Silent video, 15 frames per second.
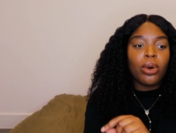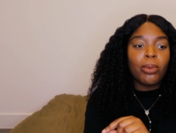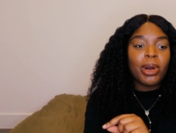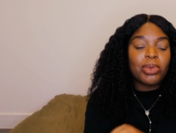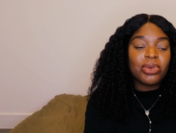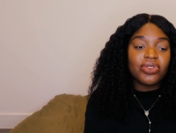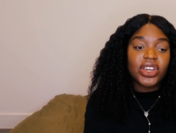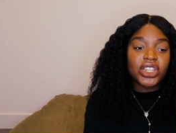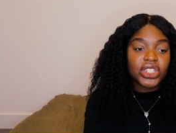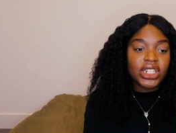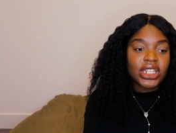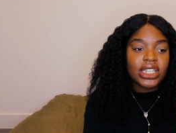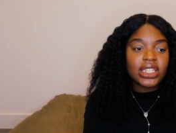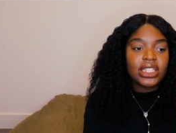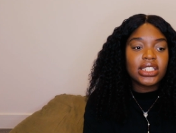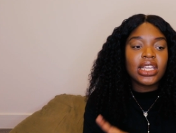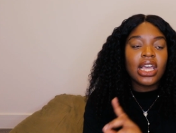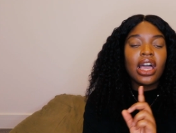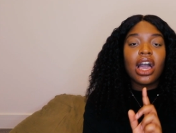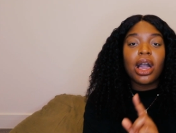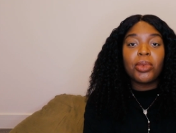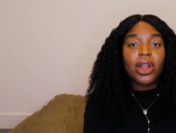what my profession is.
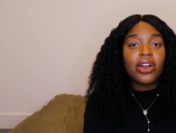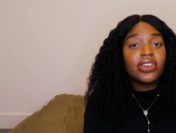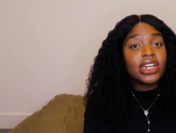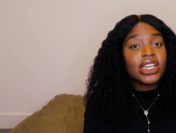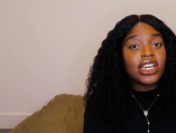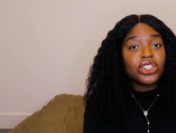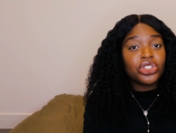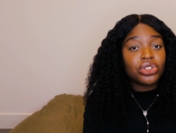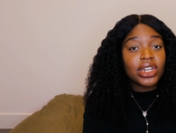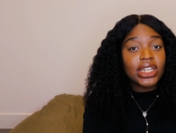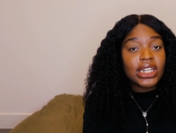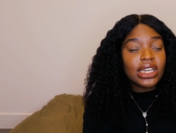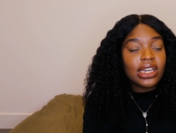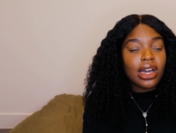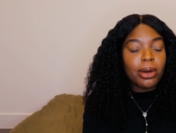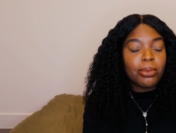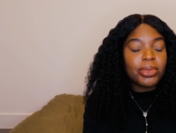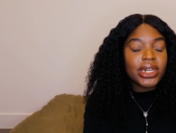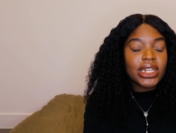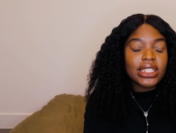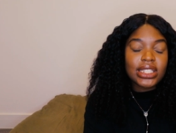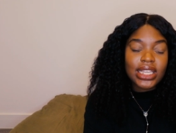I'm currently a trainee
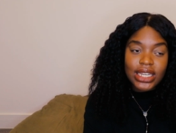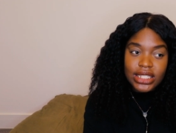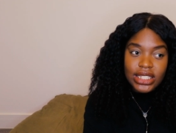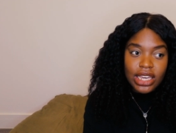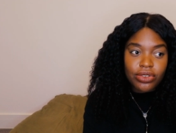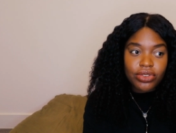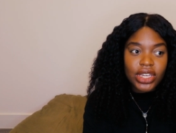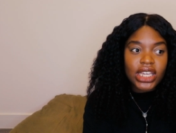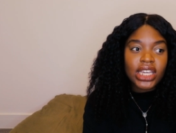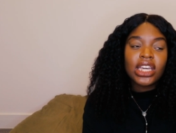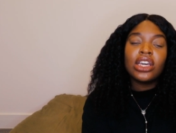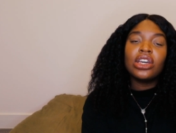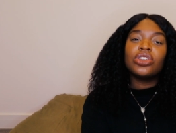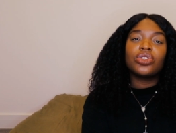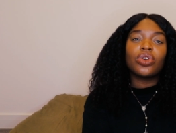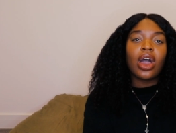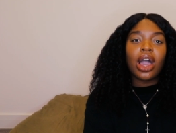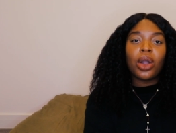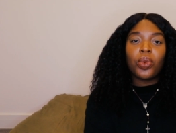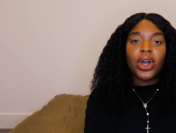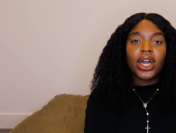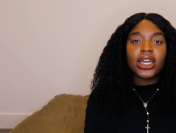company secretary, so
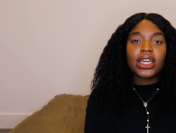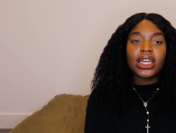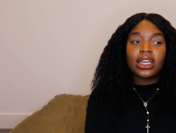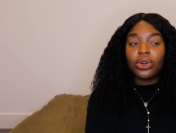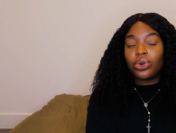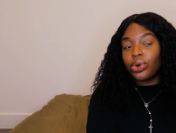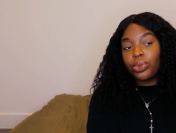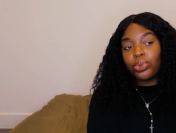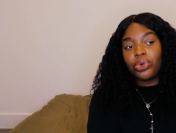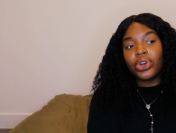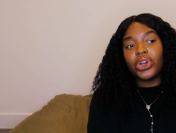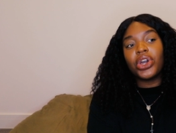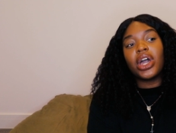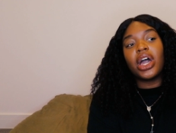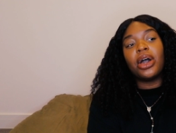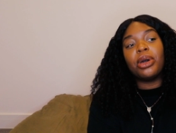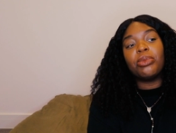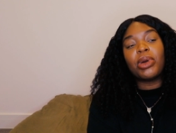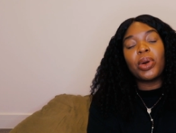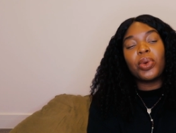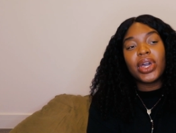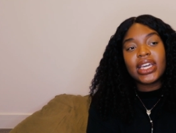I work in corporate,
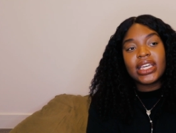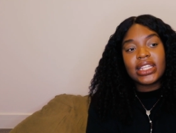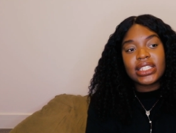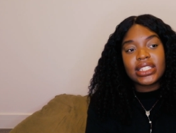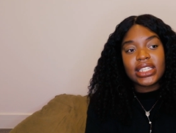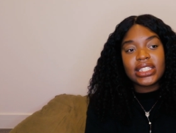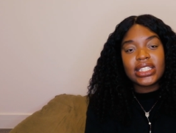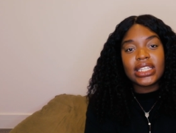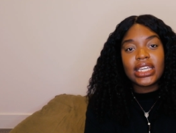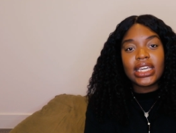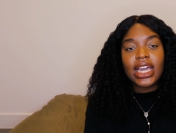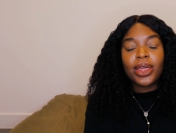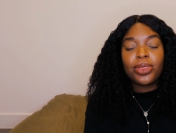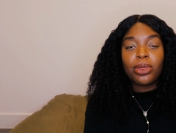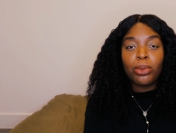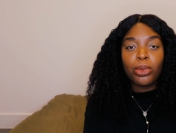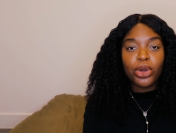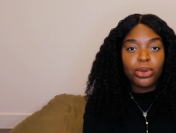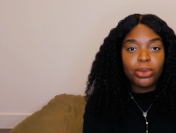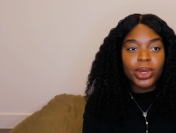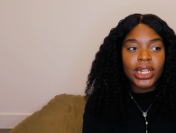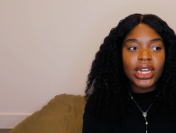I work in the city at the
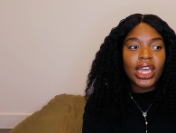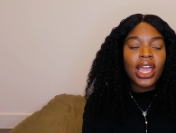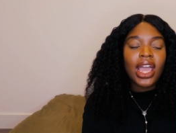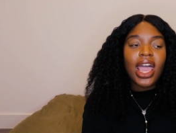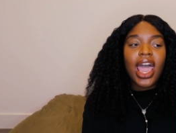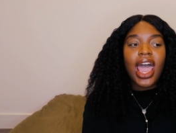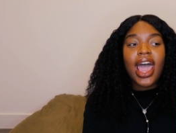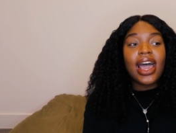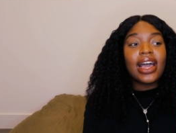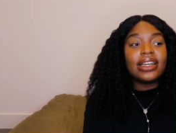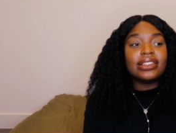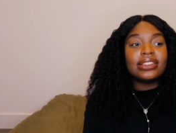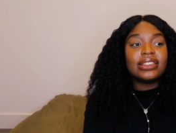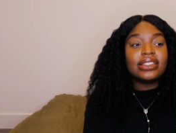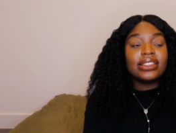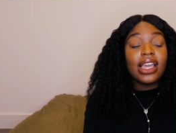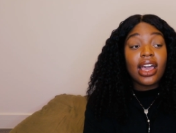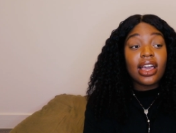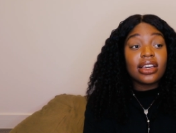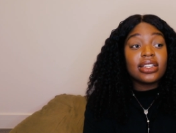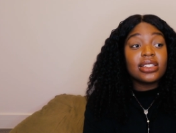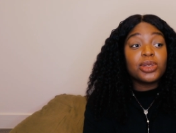moment, and
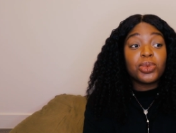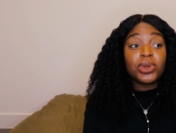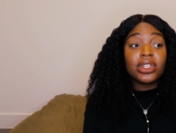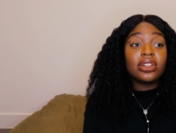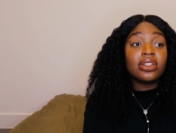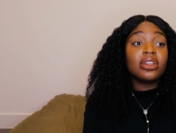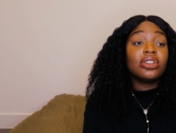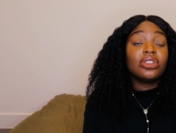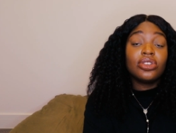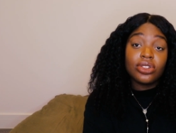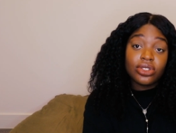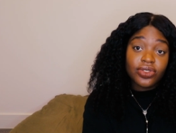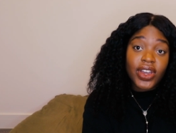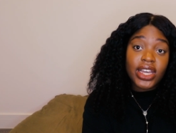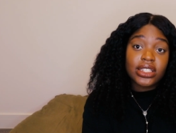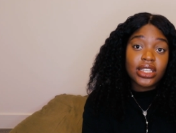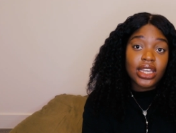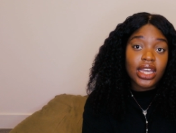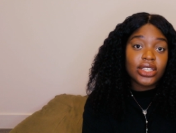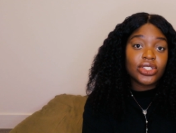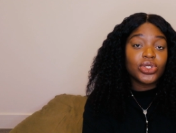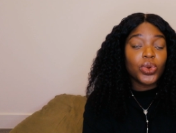yeah, it's been a huge factor
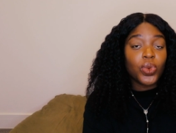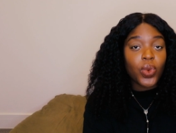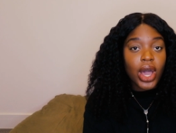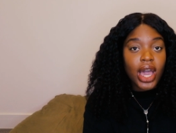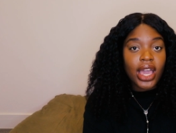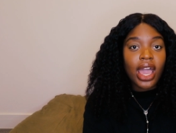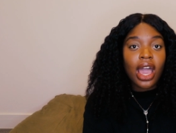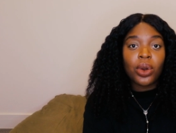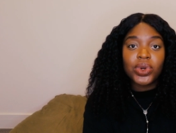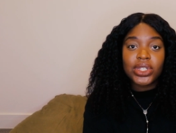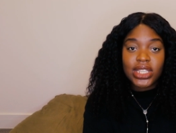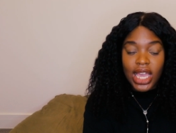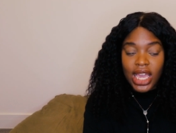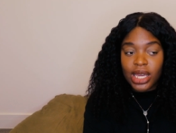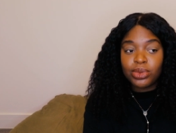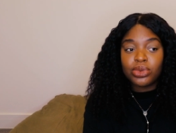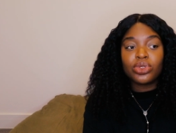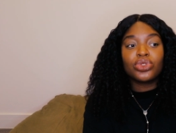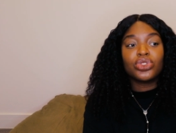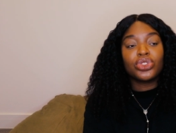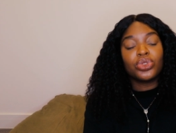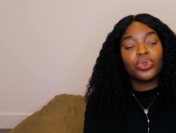as to why I was
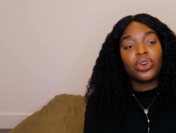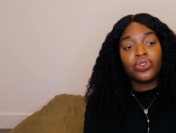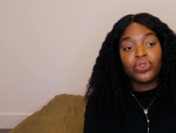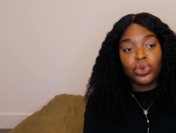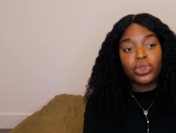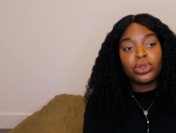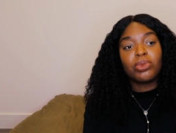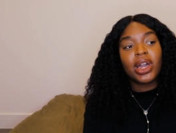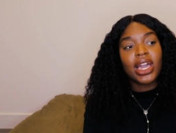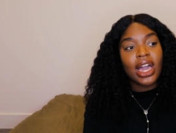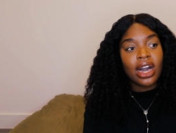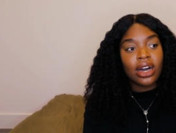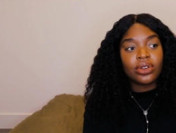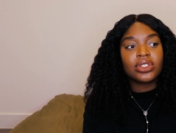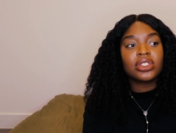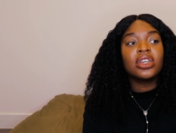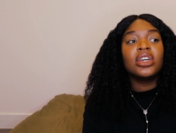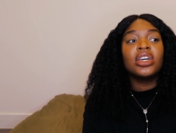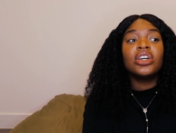able to afford my house.